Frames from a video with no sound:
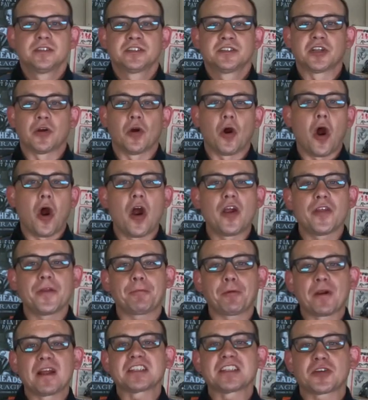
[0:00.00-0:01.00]
So are the
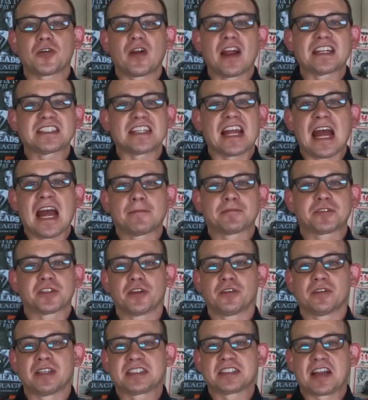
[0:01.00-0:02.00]
press cranks
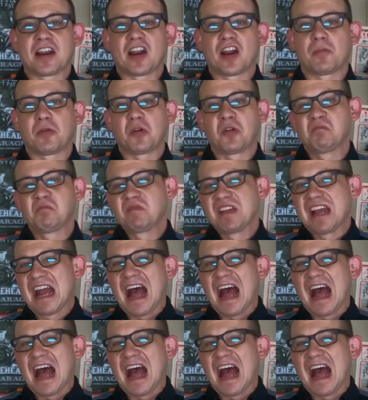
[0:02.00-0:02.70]
absolutely terrible?